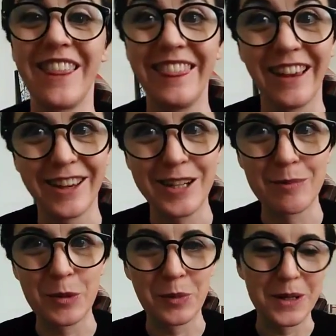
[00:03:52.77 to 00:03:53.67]

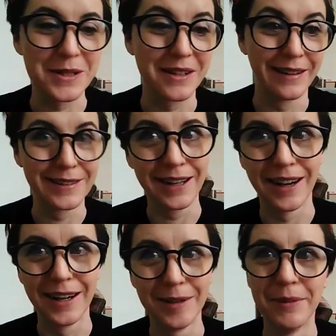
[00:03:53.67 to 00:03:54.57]

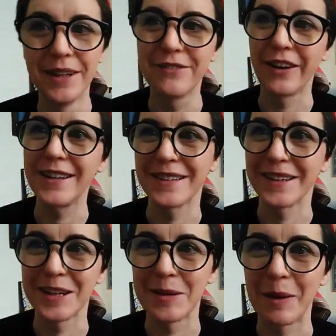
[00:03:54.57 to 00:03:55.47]
theideablueprint.com. Very
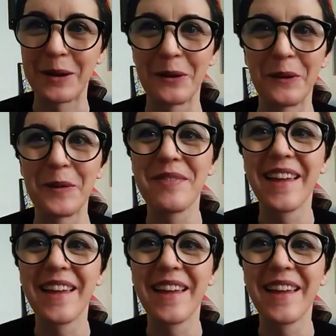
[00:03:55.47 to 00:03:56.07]
excited about it all.